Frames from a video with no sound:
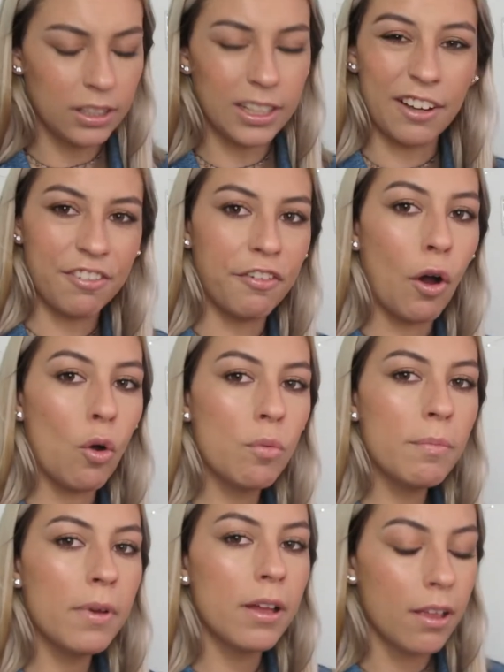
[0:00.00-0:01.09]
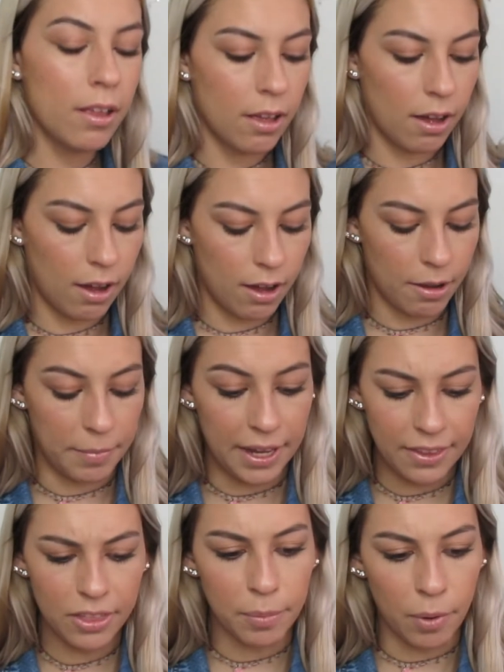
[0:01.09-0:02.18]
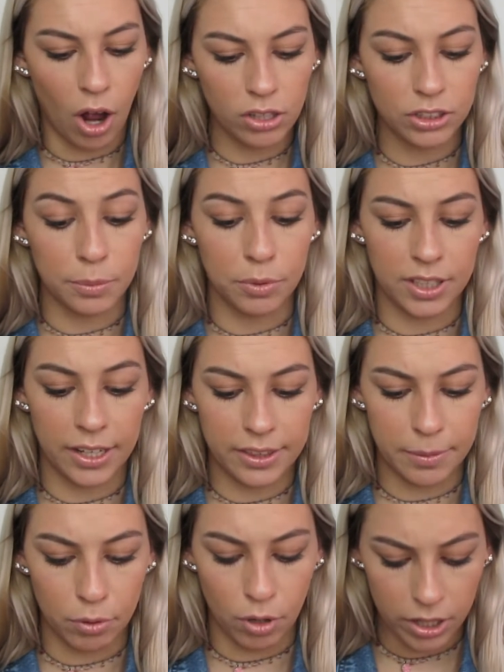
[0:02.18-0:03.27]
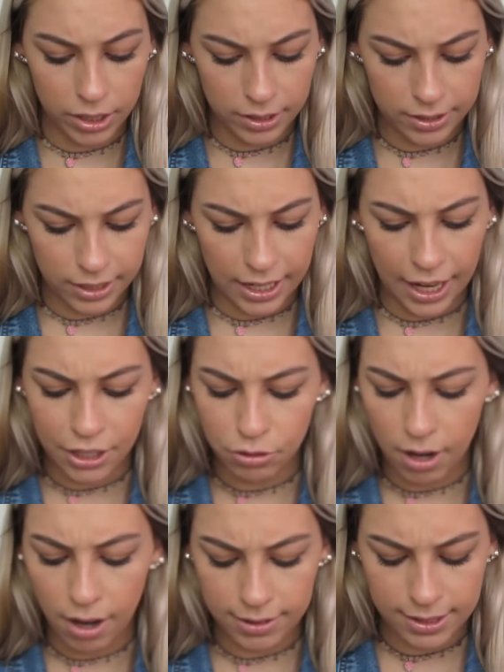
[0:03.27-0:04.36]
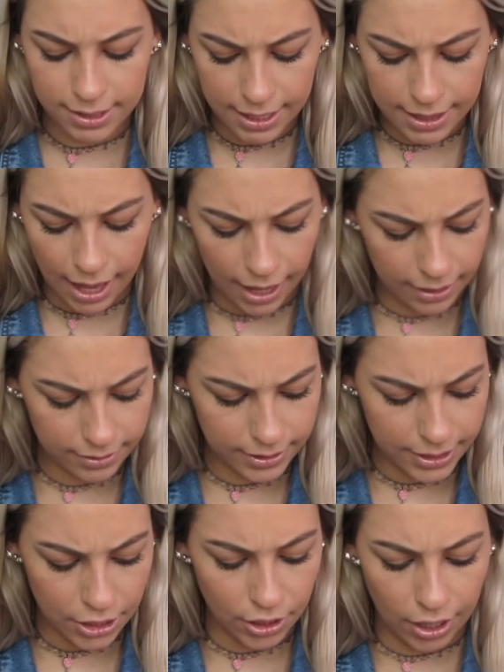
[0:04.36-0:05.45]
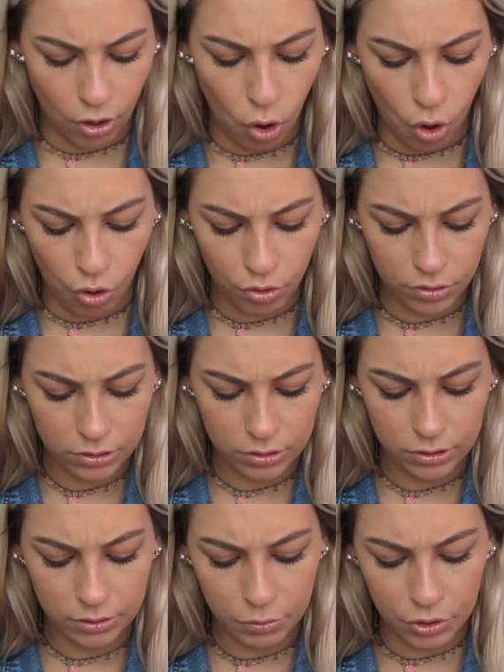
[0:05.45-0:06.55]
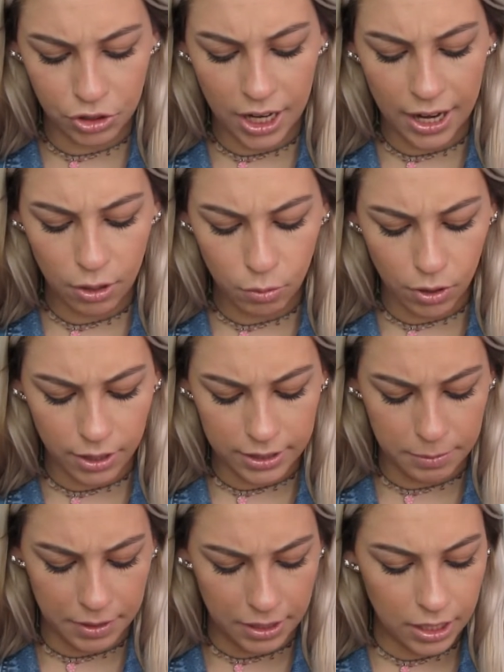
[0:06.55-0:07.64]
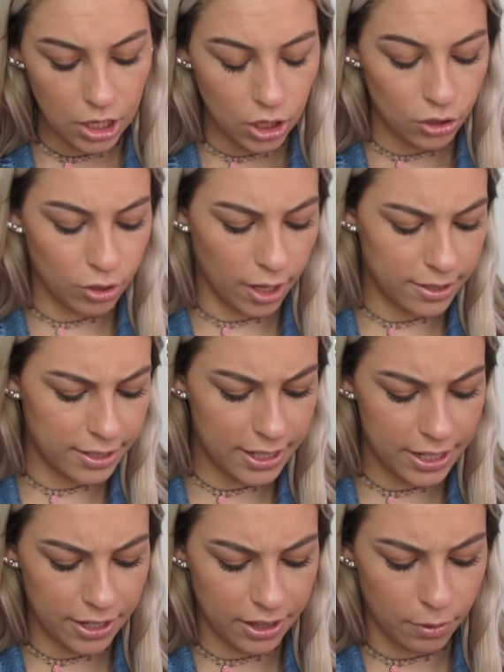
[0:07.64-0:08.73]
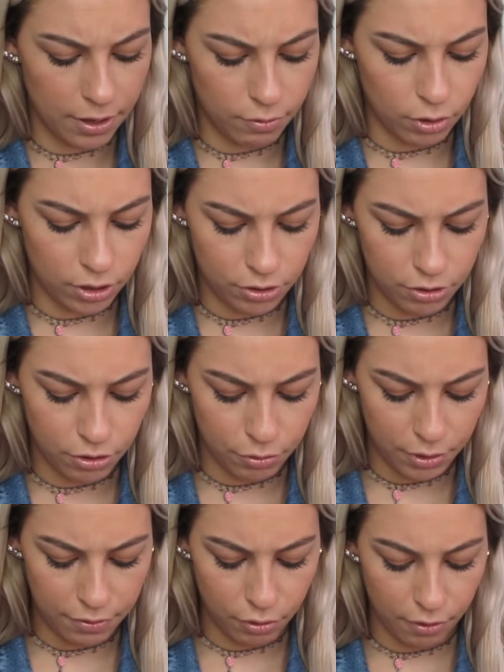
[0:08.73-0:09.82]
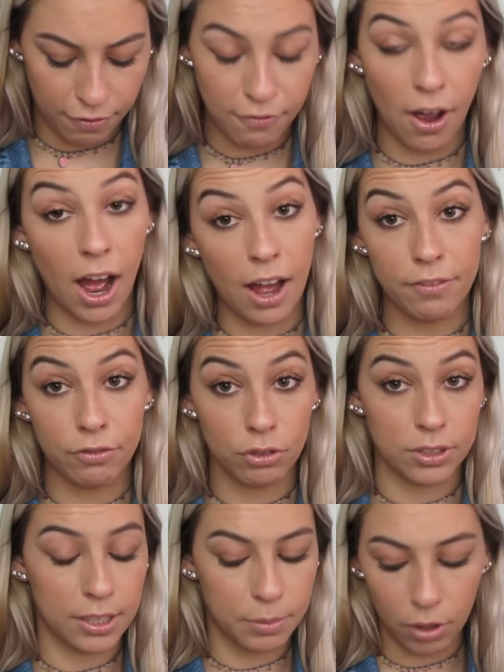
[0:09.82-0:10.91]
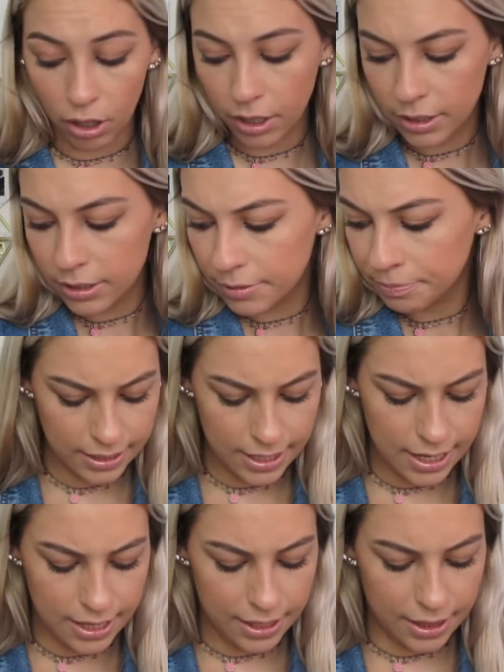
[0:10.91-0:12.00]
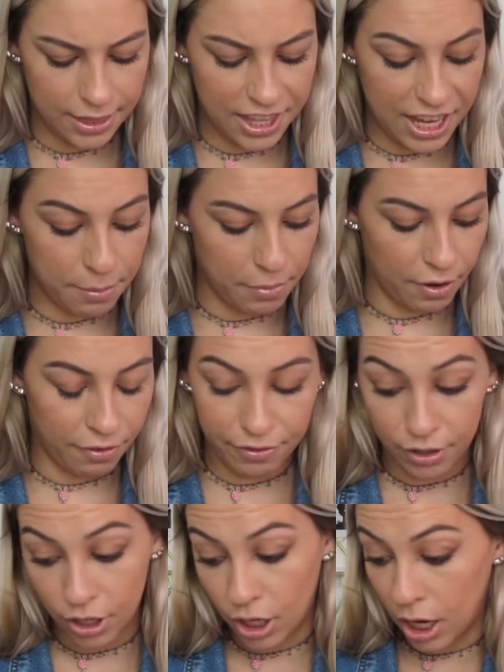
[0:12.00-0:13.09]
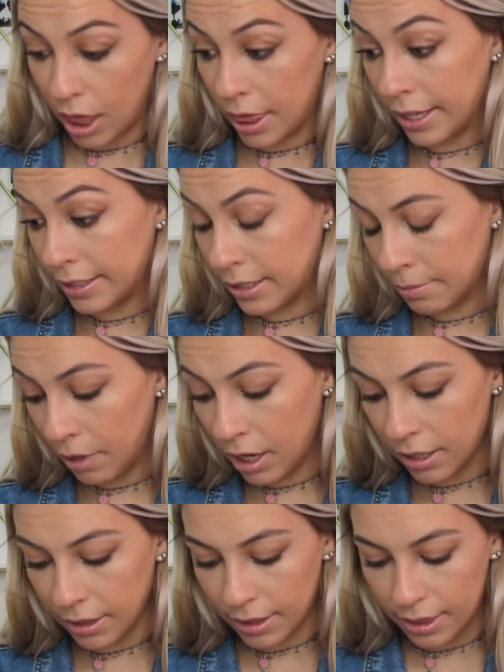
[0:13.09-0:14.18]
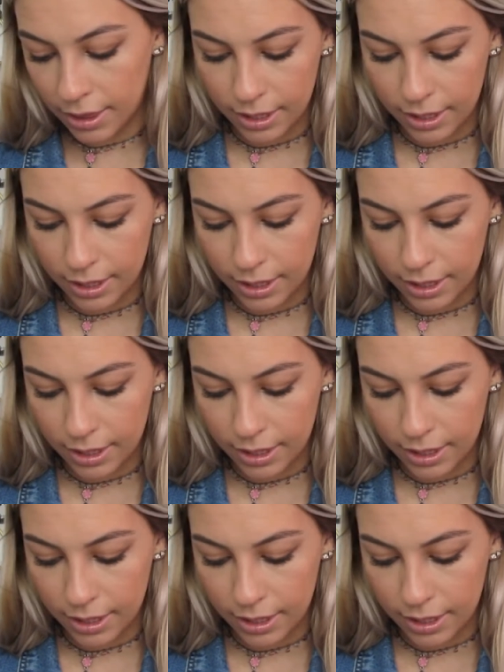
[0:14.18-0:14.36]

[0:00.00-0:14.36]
like foam, um, in the box to protect the products. And I do not see that here at all, which kind of worries me. So I see here that we have one, two, three, four, five full-size products. The theme for this month